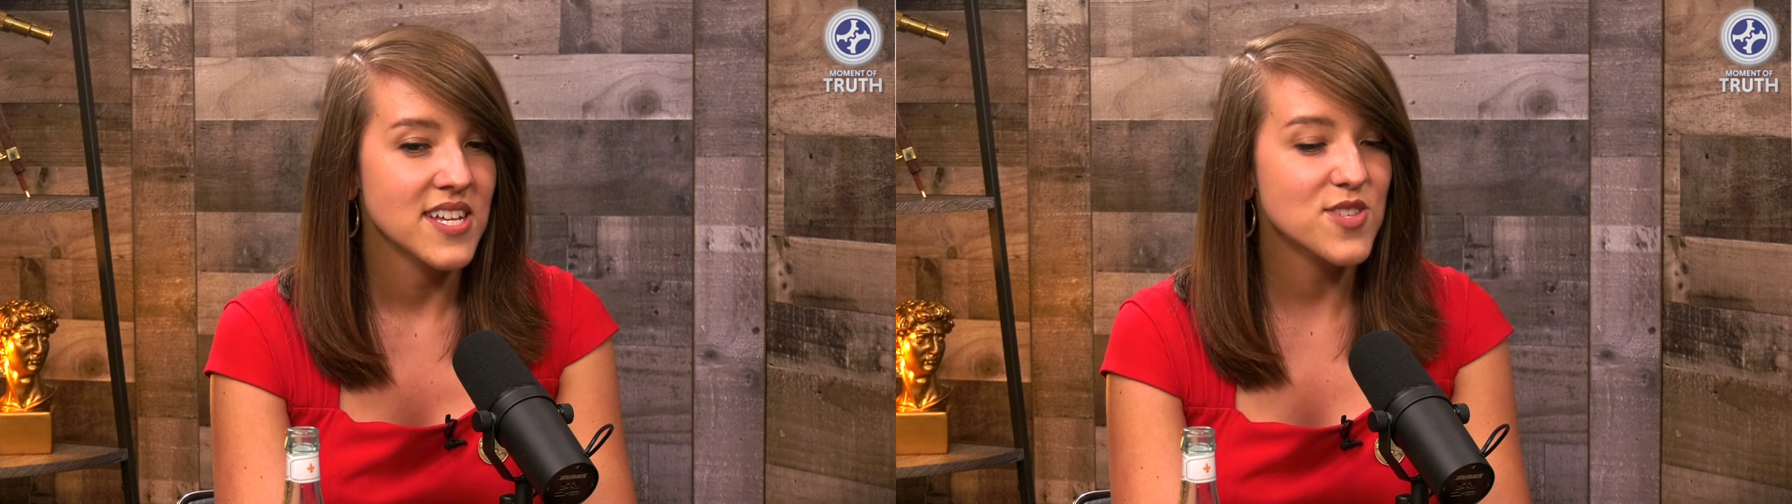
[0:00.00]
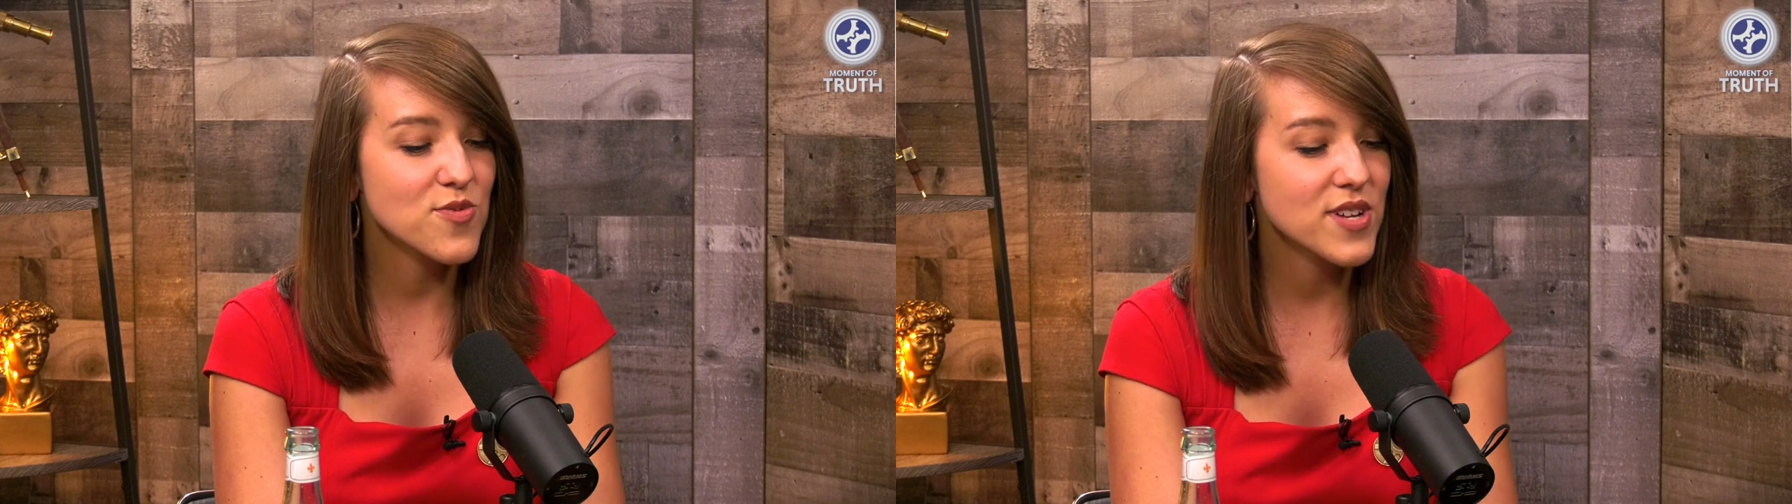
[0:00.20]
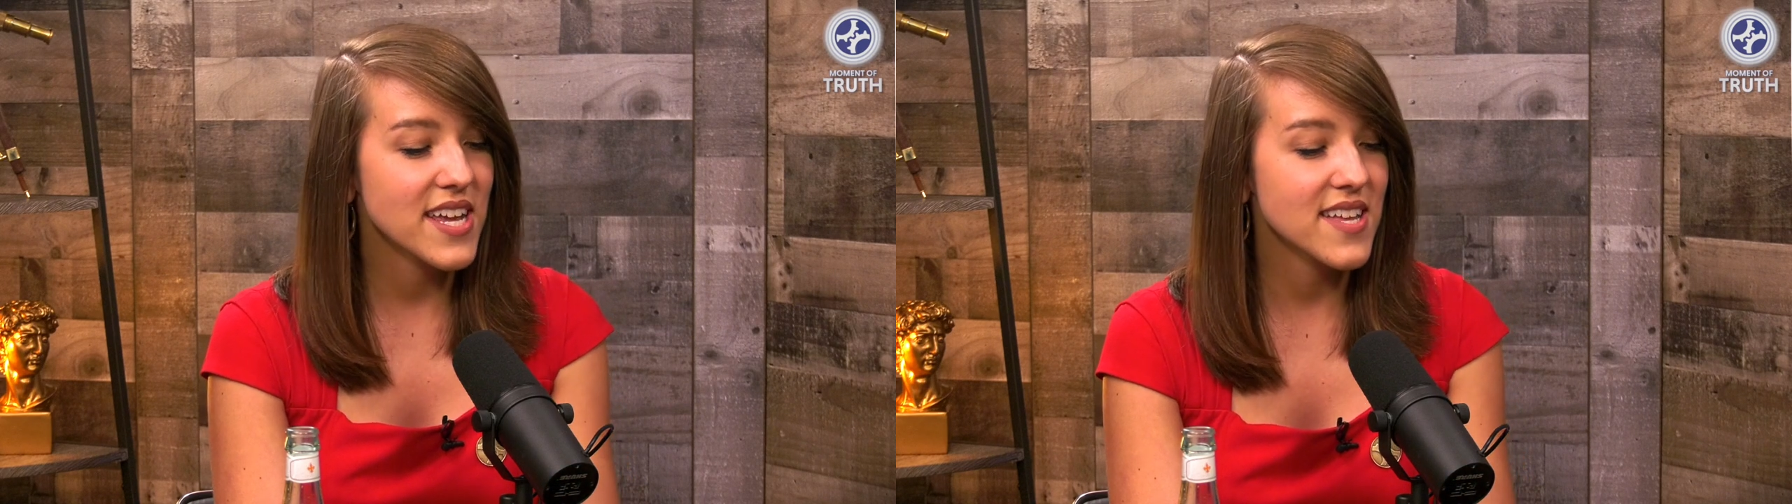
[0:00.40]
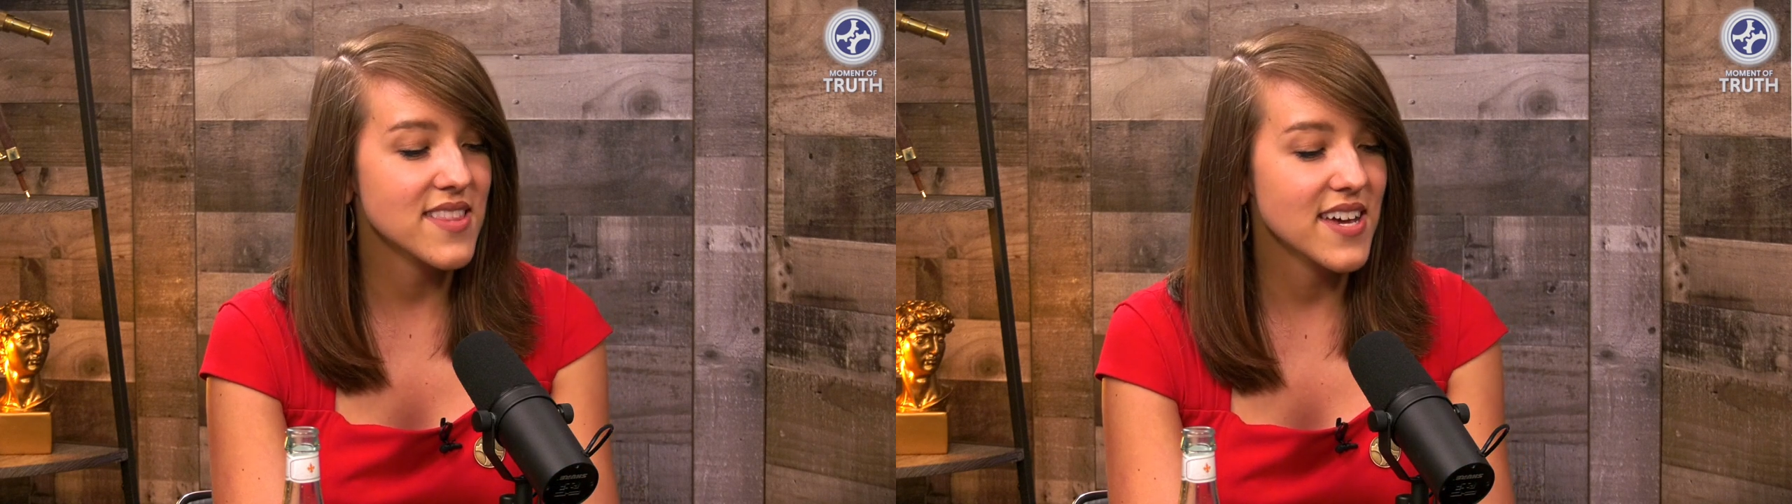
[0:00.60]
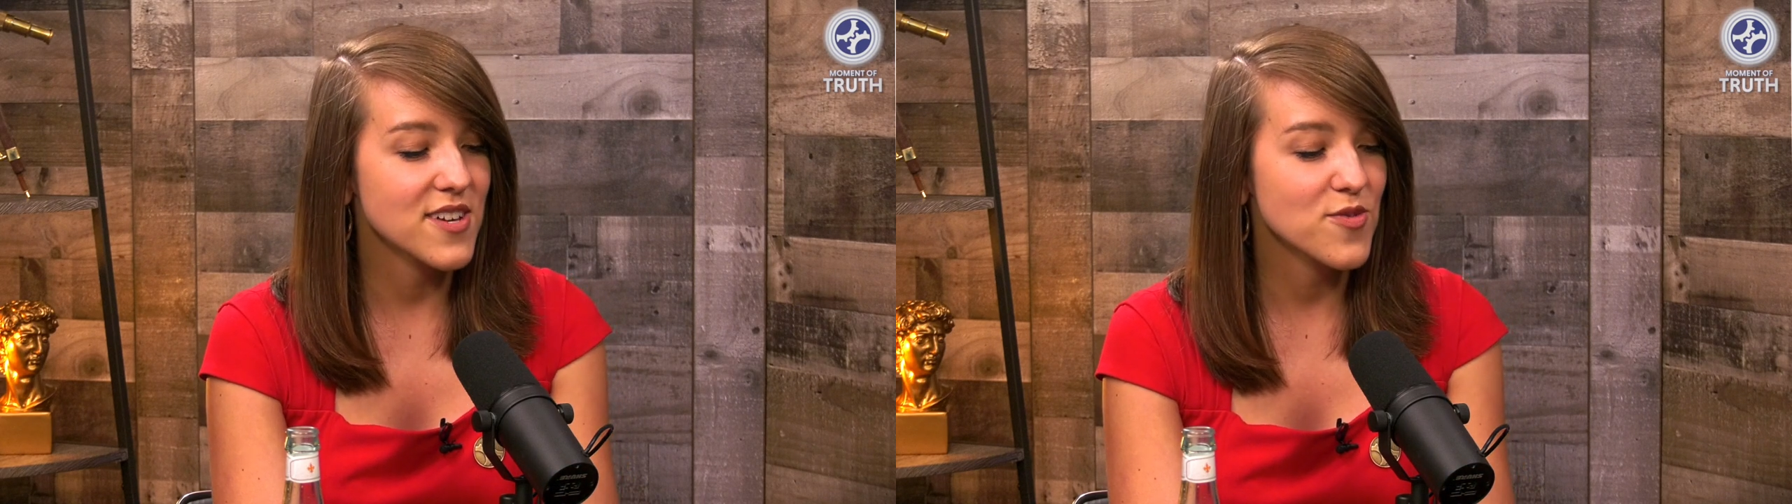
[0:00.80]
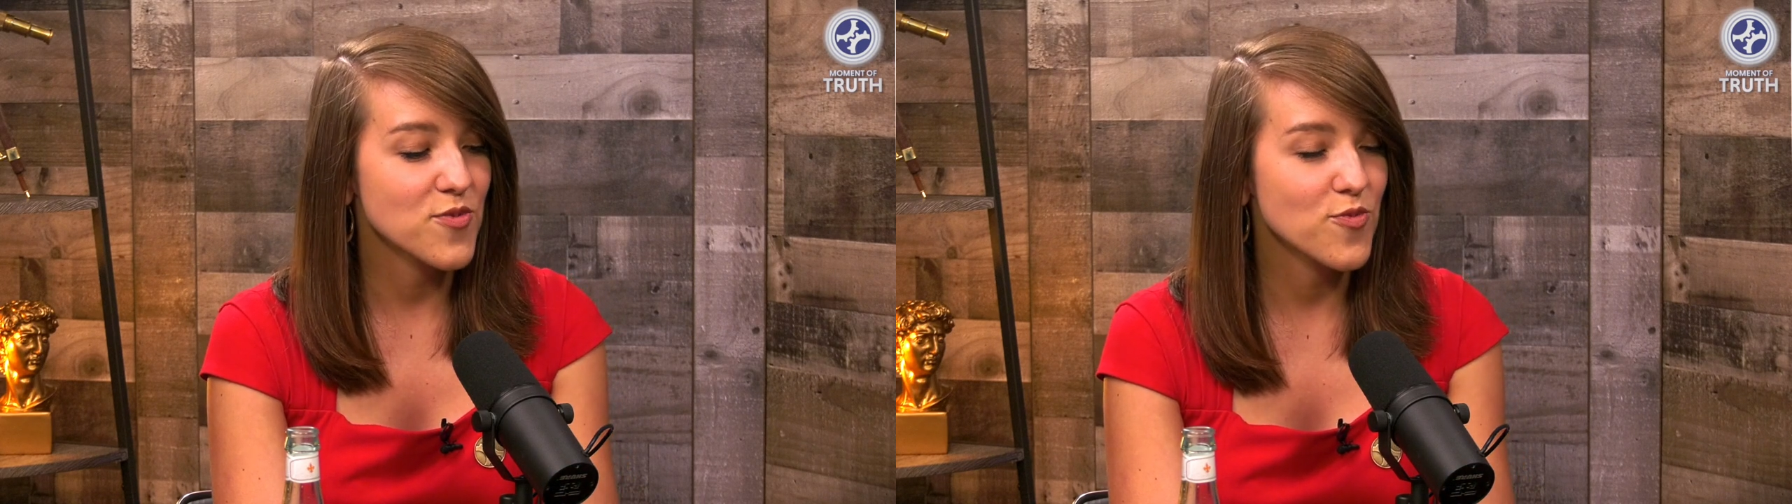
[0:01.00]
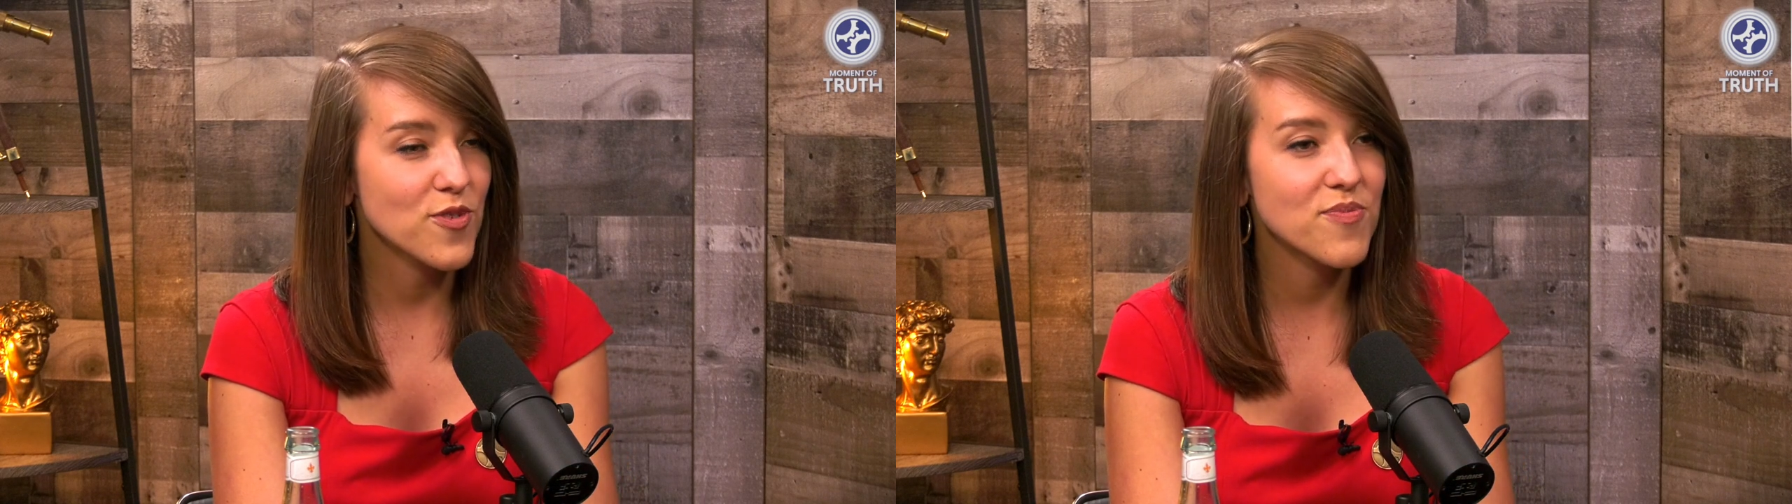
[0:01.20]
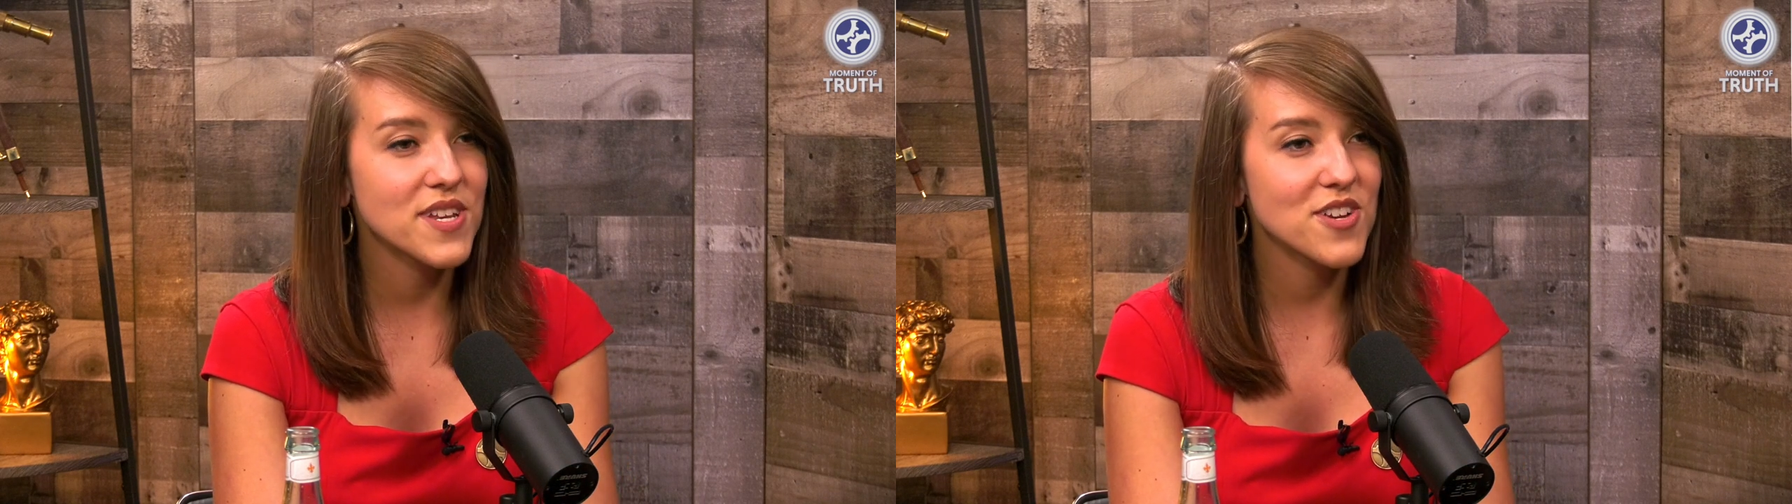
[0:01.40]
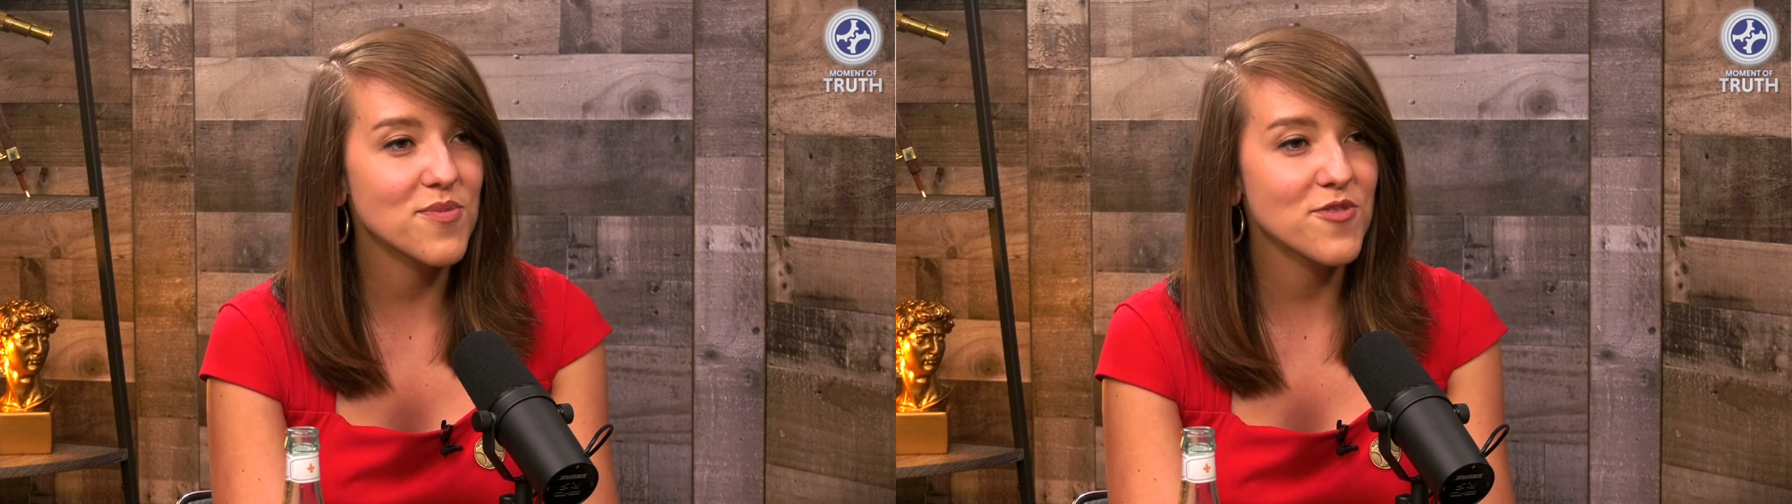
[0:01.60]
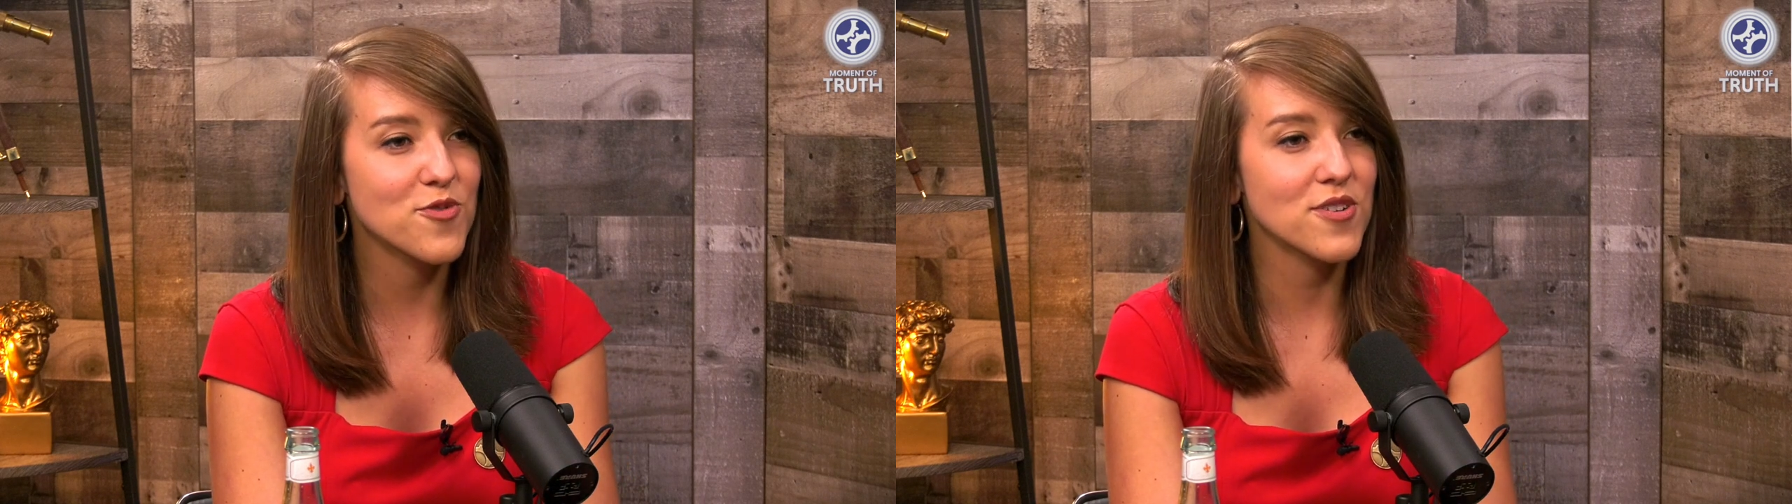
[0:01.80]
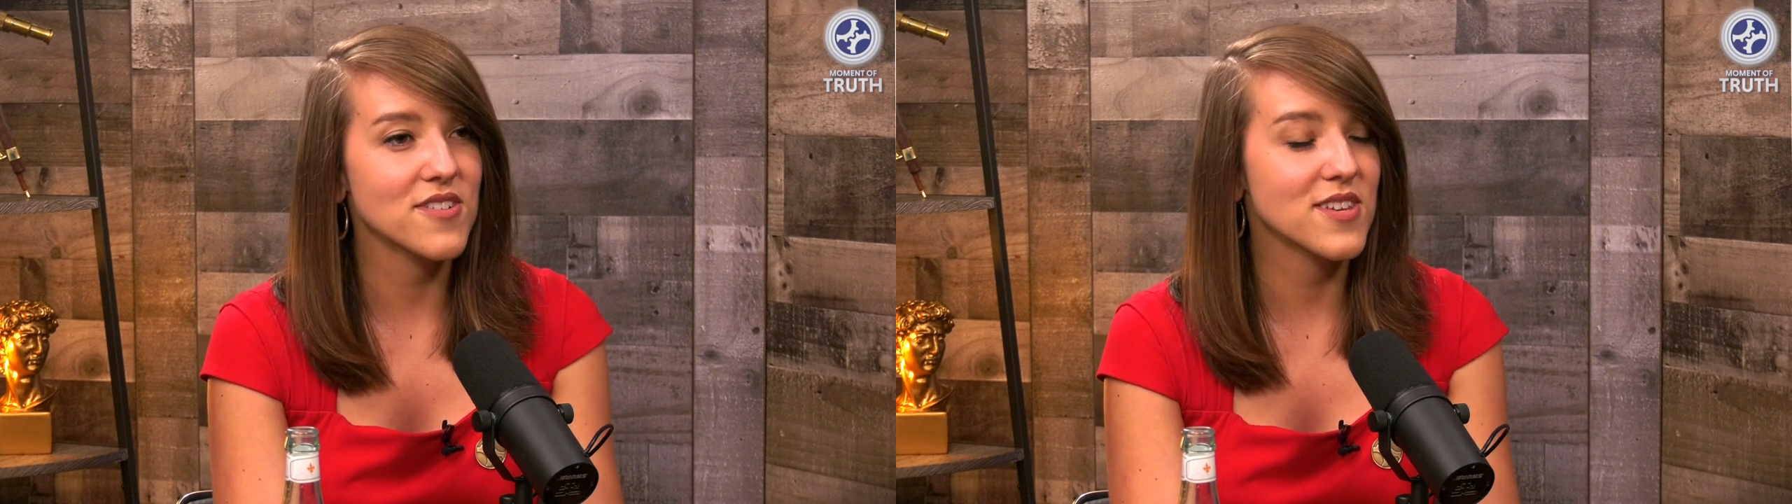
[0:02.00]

So on the one hand, like, we've been here before,